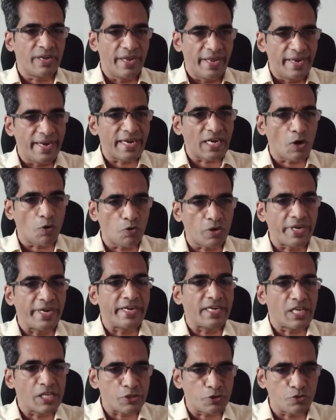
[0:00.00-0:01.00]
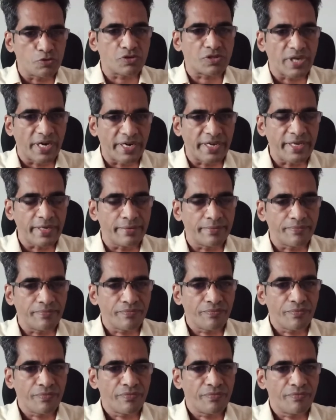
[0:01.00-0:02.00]
in and out details you study,
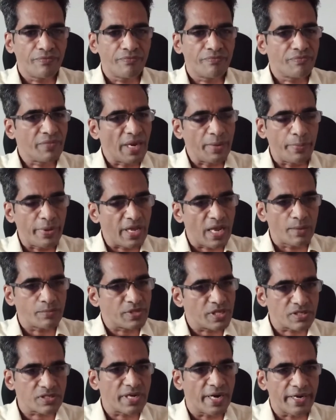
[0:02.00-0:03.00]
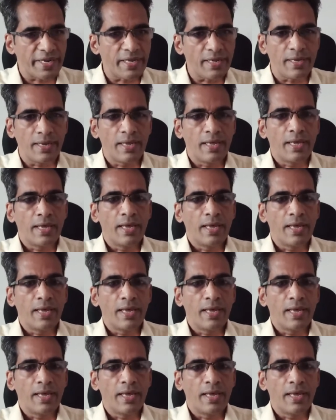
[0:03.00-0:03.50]
that becomes a study.